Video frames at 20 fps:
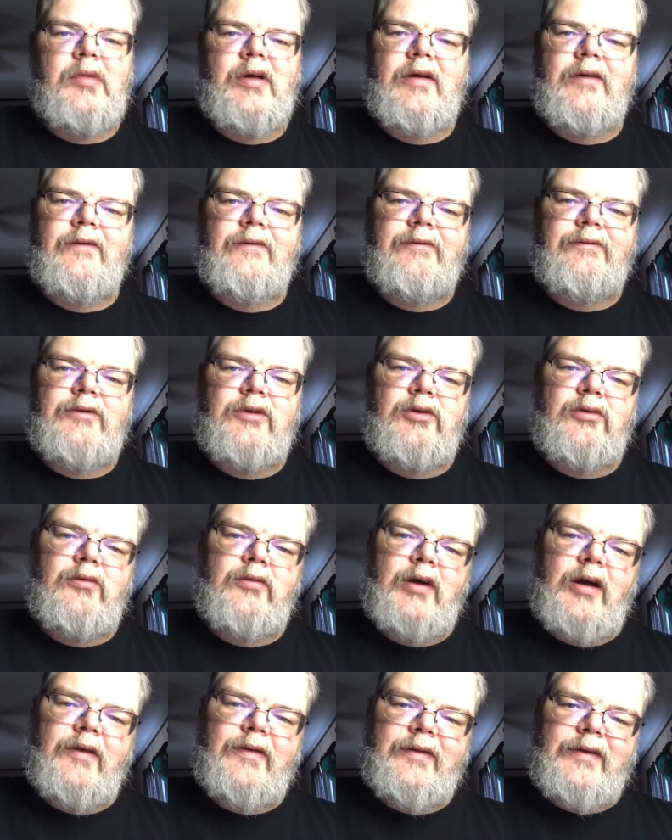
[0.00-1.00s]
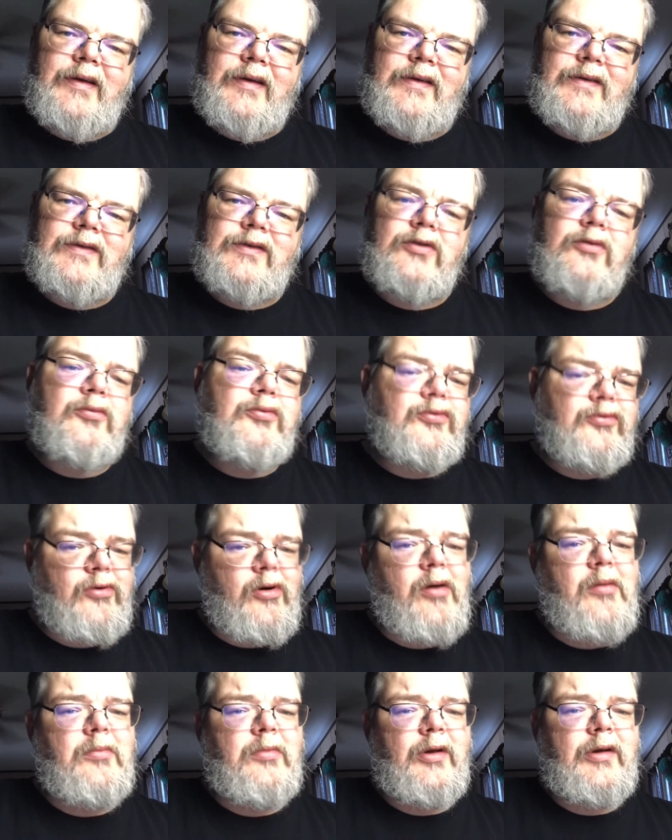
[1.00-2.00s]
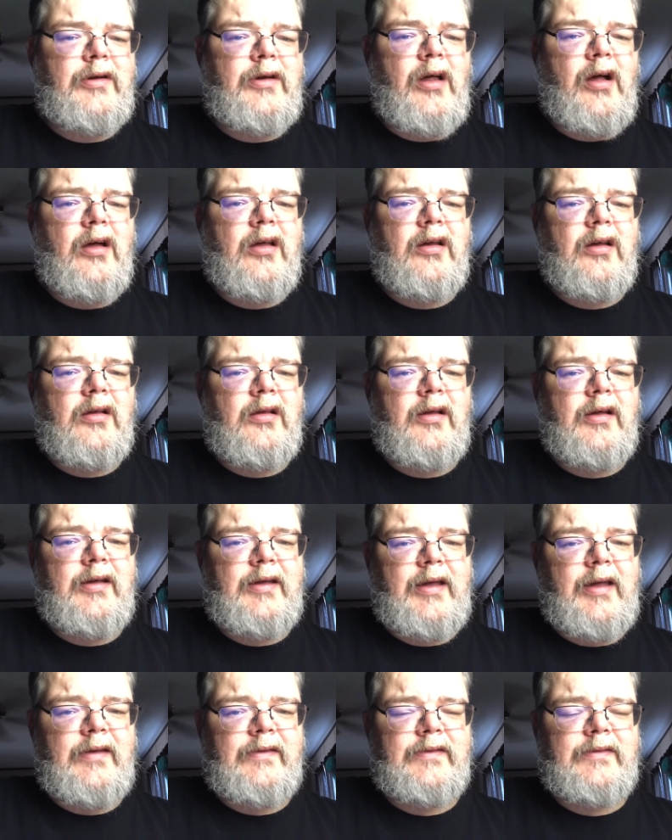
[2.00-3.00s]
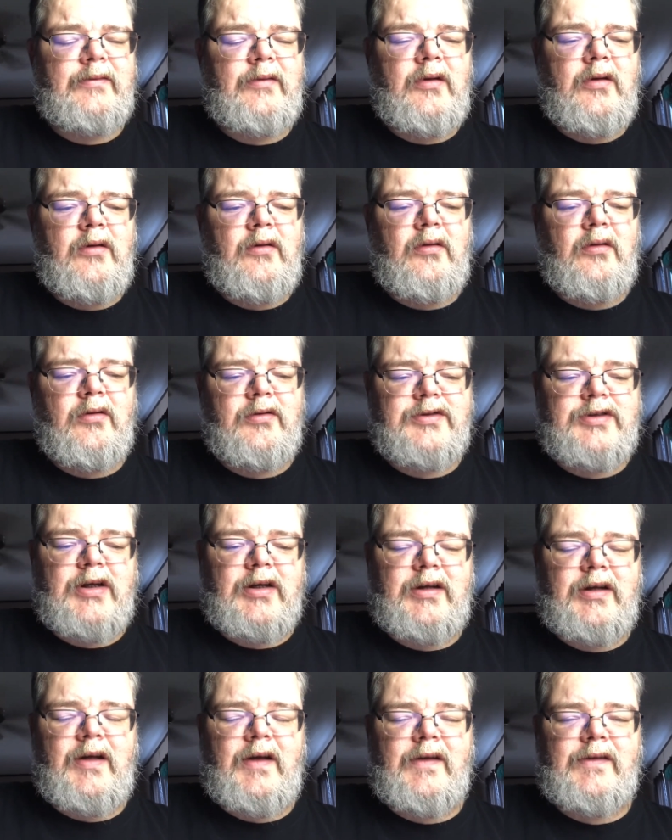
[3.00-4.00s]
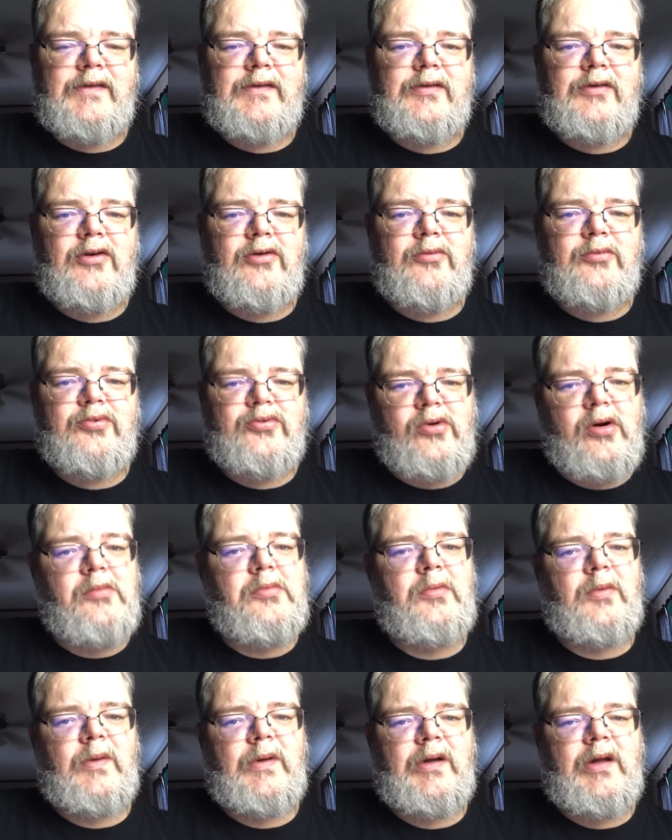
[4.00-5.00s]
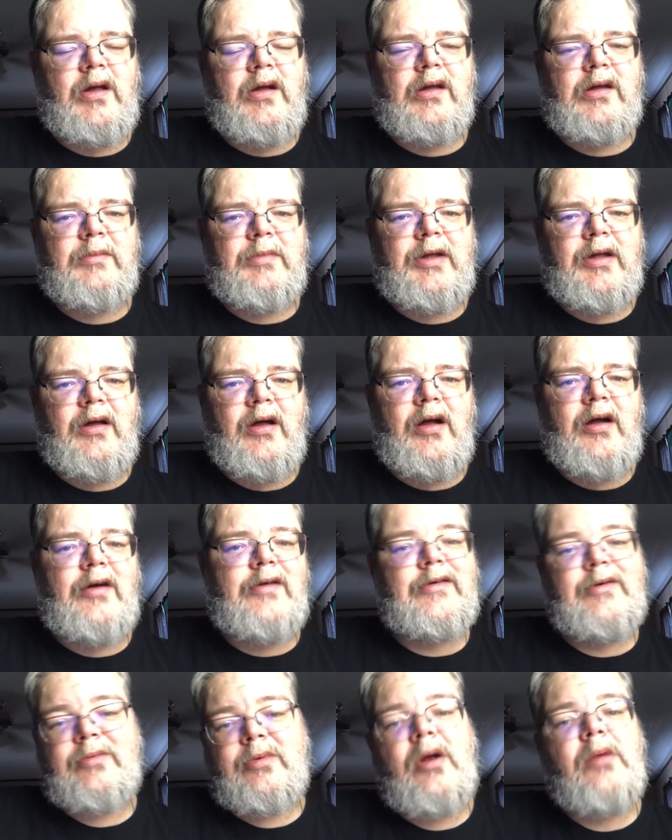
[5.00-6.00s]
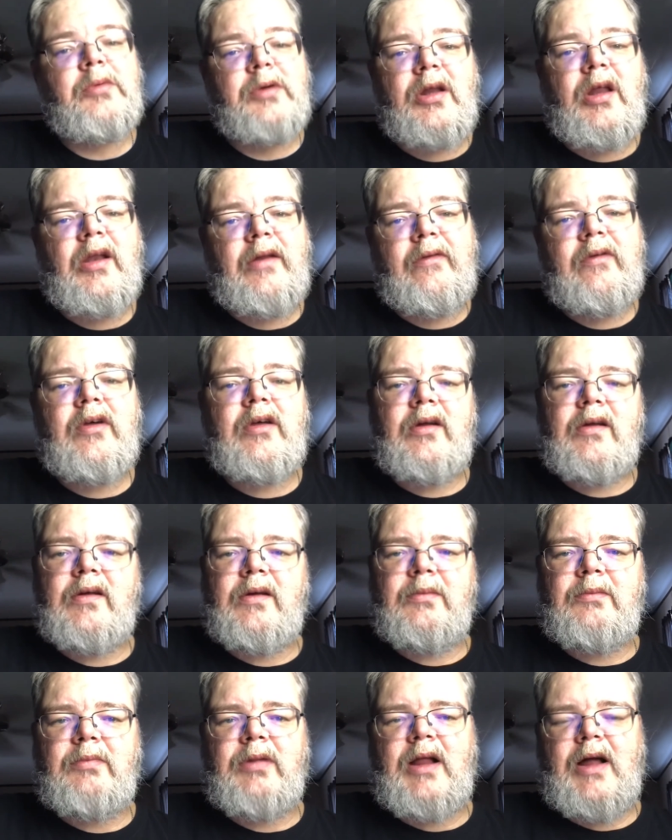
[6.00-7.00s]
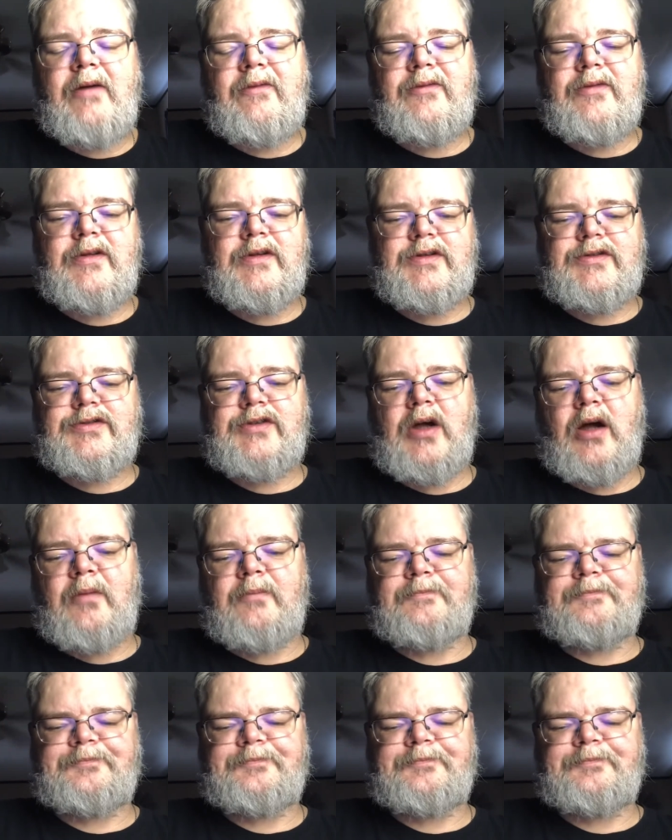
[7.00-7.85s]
If you got this, you're probably not going to click yes or check yes. You're probably not going to be hired. You're probably not even going to apply for this job.